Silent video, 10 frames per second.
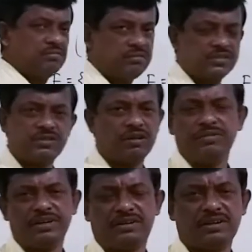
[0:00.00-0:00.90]
solve
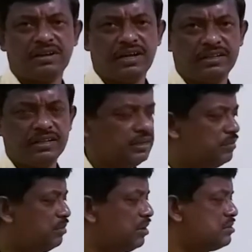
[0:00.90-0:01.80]
it, I think,
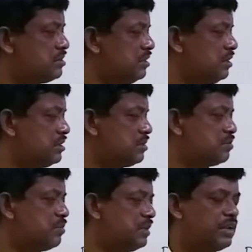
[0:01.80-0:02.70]
because so
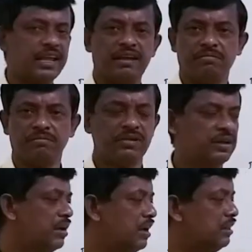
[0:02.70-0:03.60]
mother M
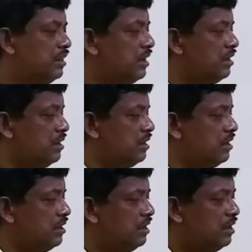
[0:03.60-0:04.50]
and
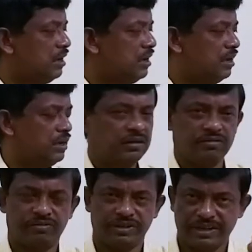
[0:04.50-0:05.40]
then
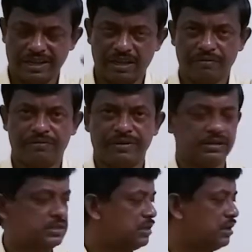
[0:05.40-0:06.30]
father F and
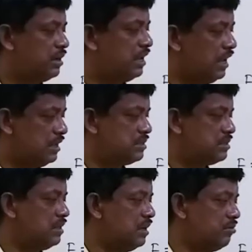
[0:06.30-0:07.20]
son S,
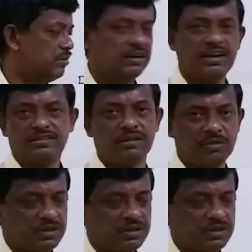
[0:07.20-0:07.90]
then you can write sample